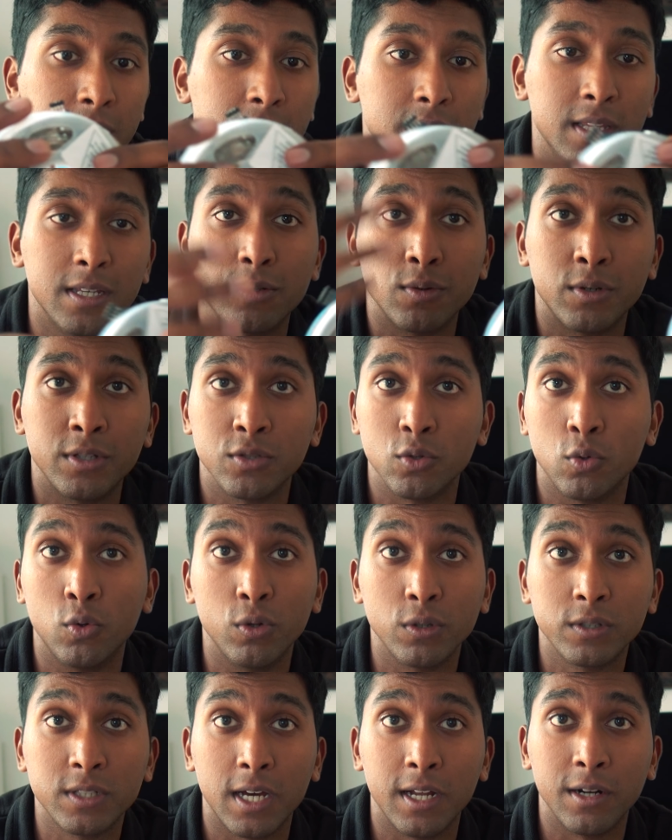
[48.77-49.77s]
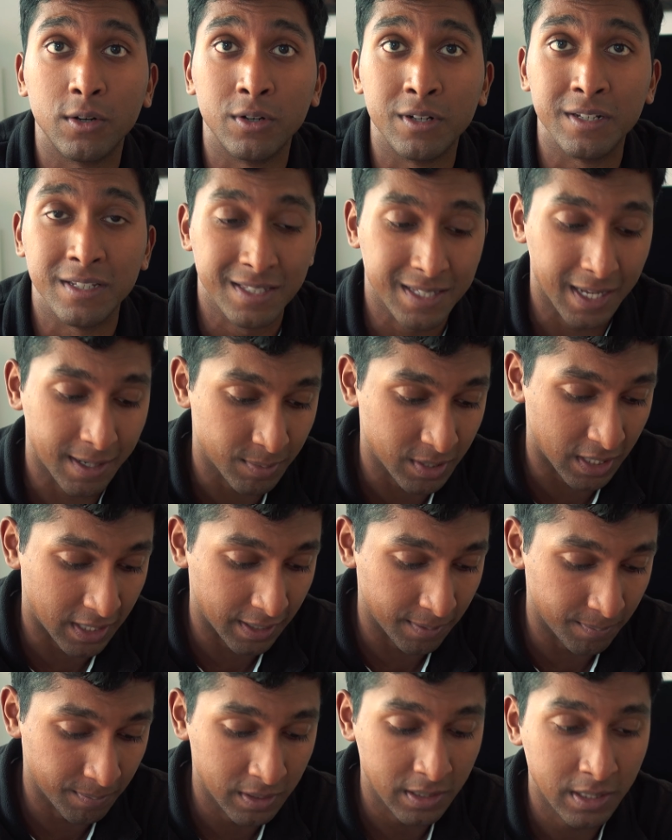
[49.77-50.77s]
These ones all turn on at the same
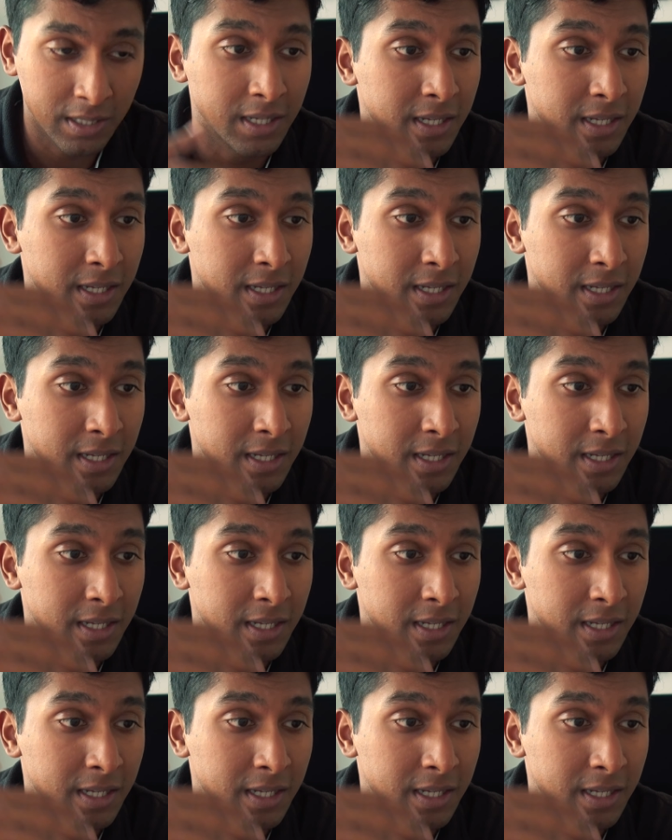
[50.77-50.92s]
time,